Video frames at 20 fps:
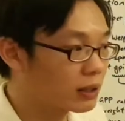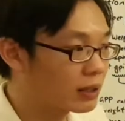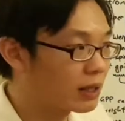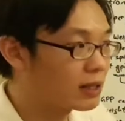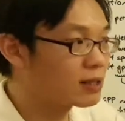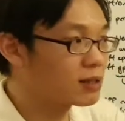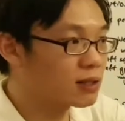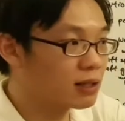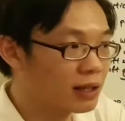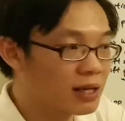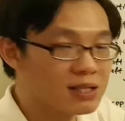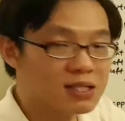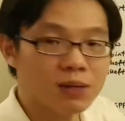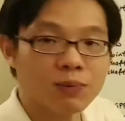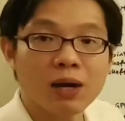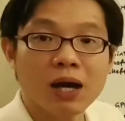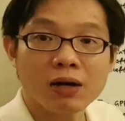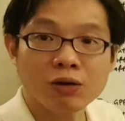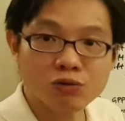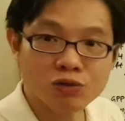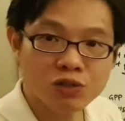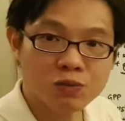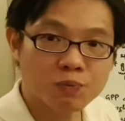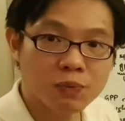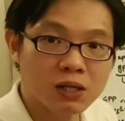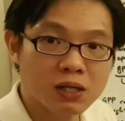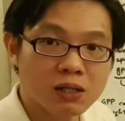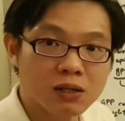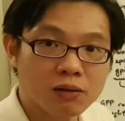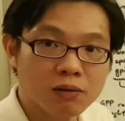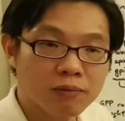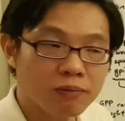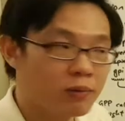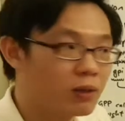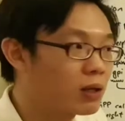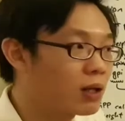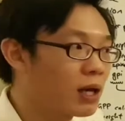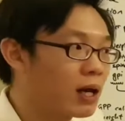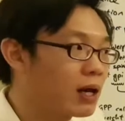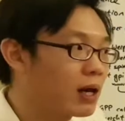get, get some arrow speed,
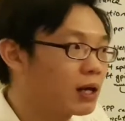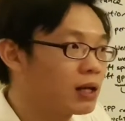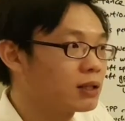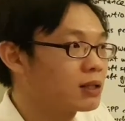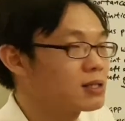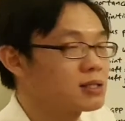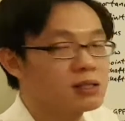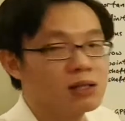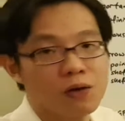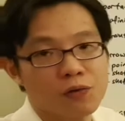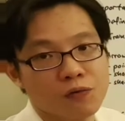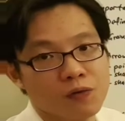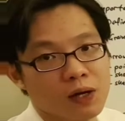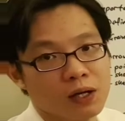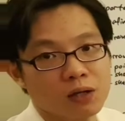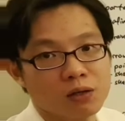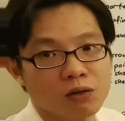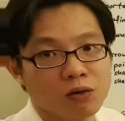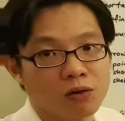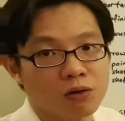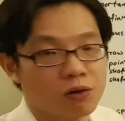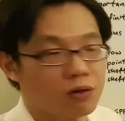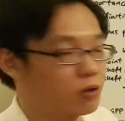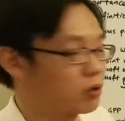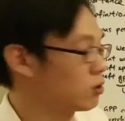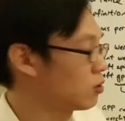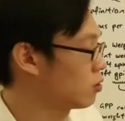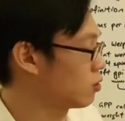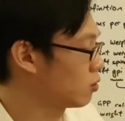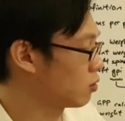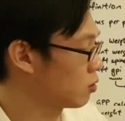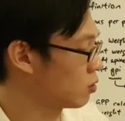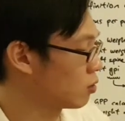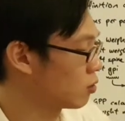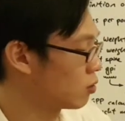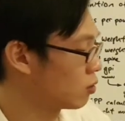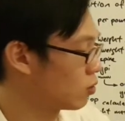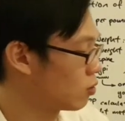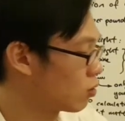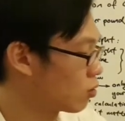and it doesn't affect your,
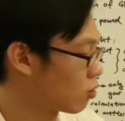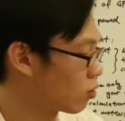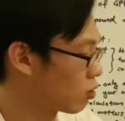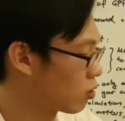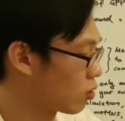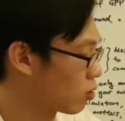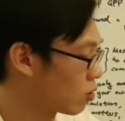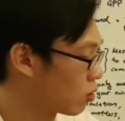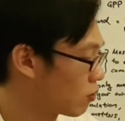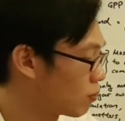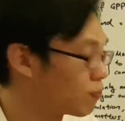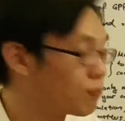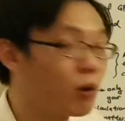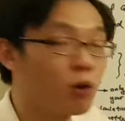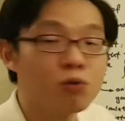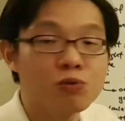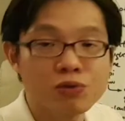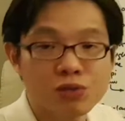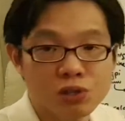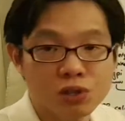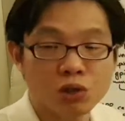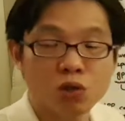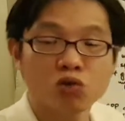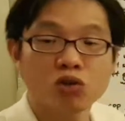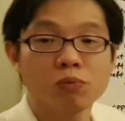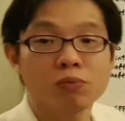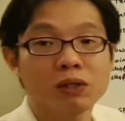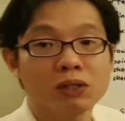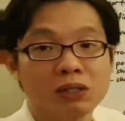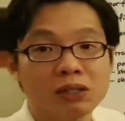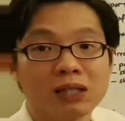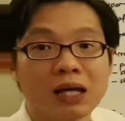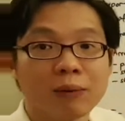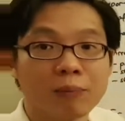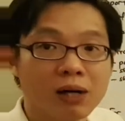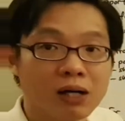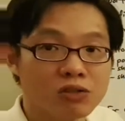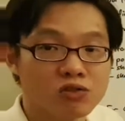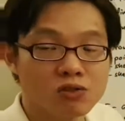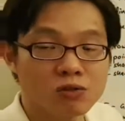your bow's durability
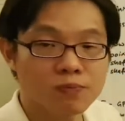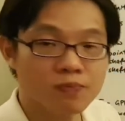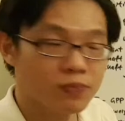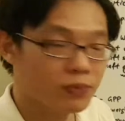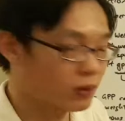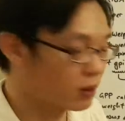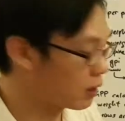that much.